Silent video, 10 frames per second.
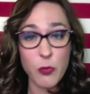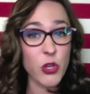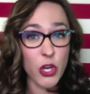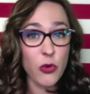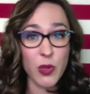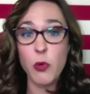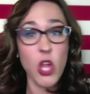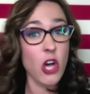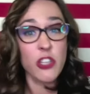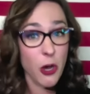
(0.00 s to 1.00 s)
we
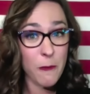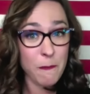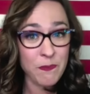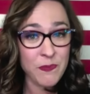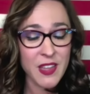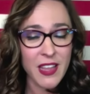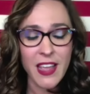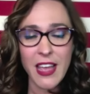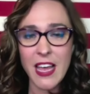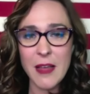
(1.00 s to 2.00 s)
will all go.
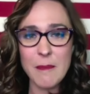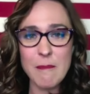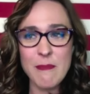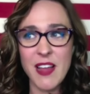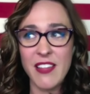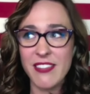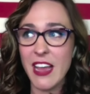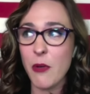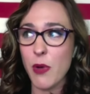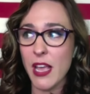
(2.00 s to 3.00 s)
And
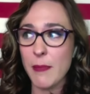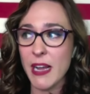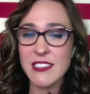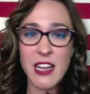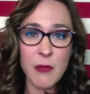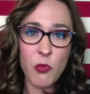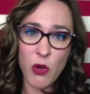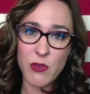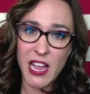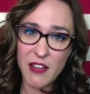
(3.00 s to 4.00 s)
that way my time
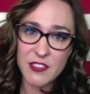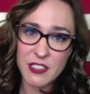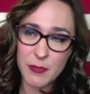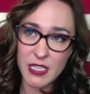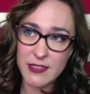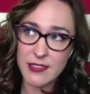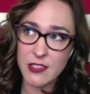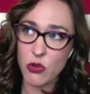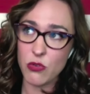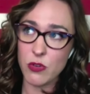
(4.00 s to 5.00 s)
won't have to be
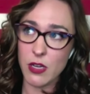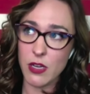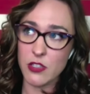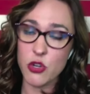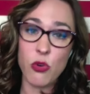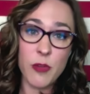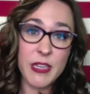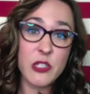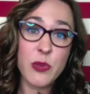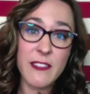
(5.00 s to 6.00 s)
so
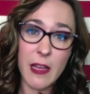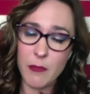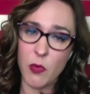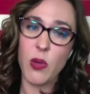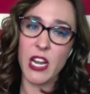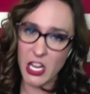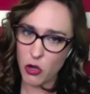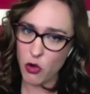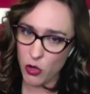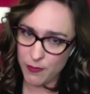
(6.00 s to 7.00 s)
torn between them when I
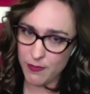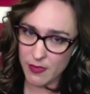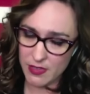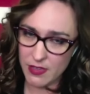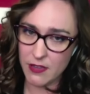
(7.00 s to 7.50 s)
go home